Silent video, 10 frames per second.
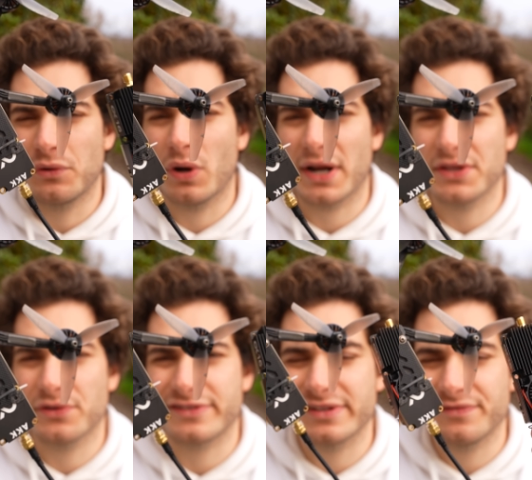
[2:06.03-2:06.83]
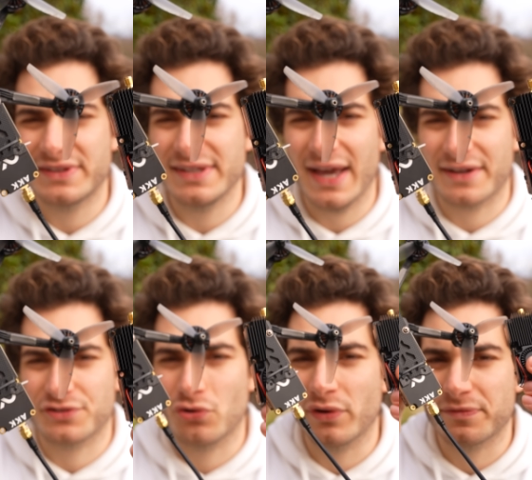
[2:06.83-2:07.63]
you want to use this
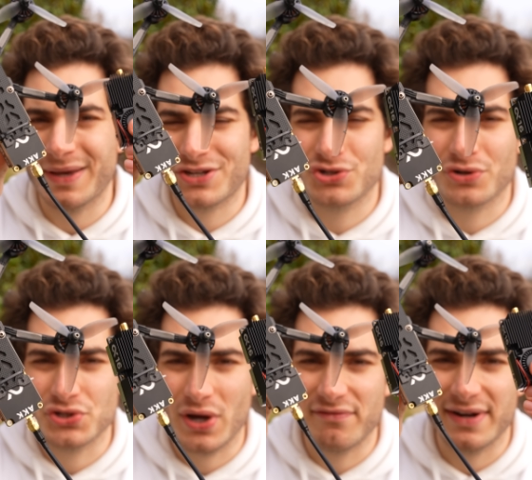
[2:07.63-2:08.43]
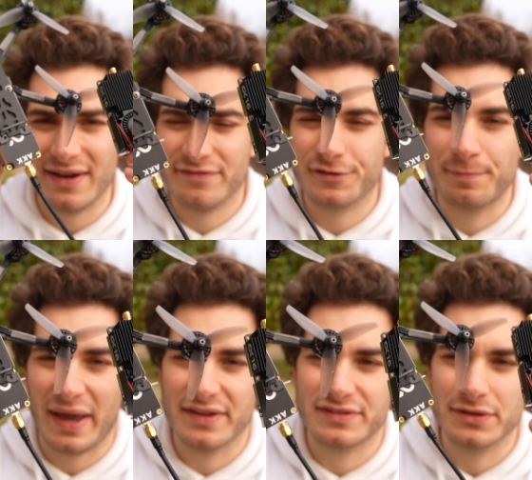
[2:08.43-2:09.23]
VTX, always make sure you have enough
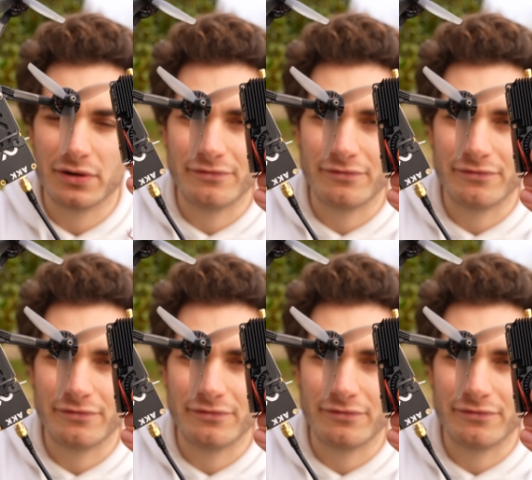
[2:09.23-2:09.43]
space in your